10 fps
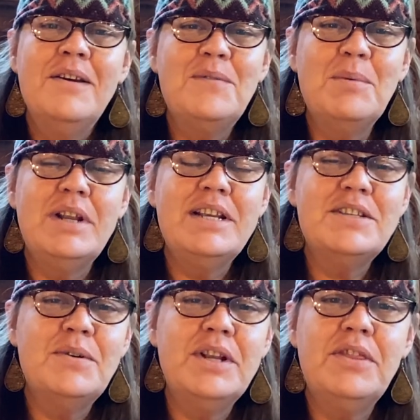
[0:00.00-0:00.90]
for
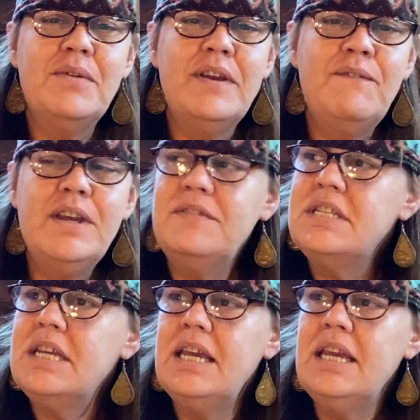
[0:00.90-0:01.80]
Minnesota
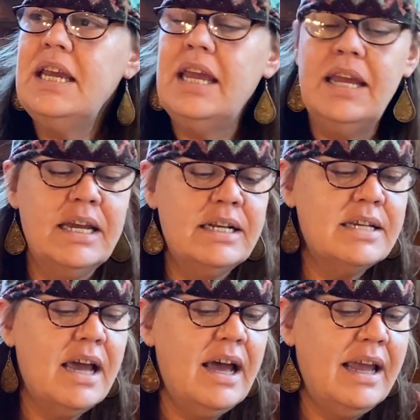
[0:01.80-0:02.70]
350, and
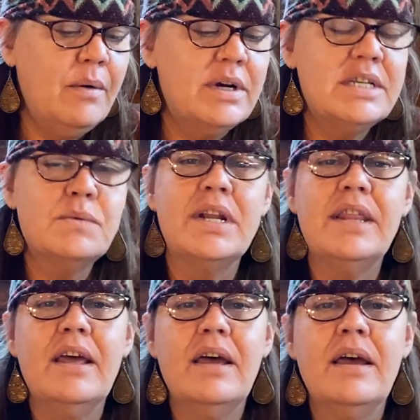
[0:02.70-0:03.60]
I was one of
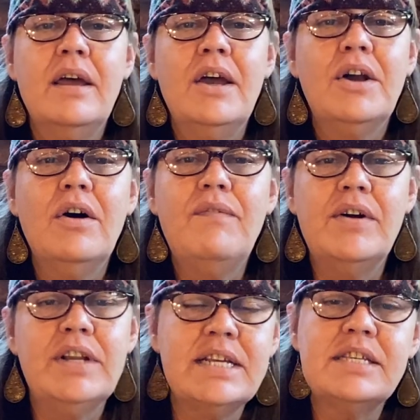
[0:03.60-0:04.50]
the
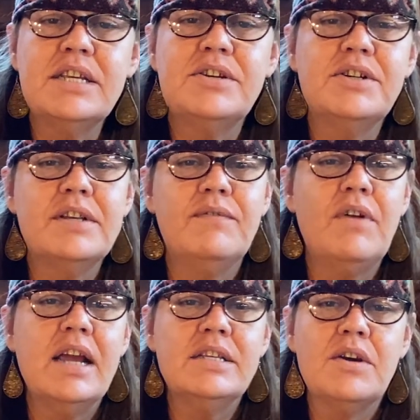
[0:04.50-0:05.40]
co-founding sisters of
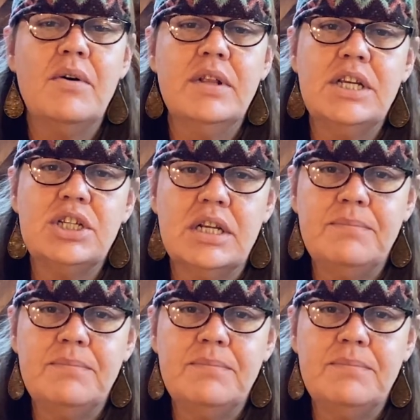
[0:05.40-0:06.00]
Rise Coalition.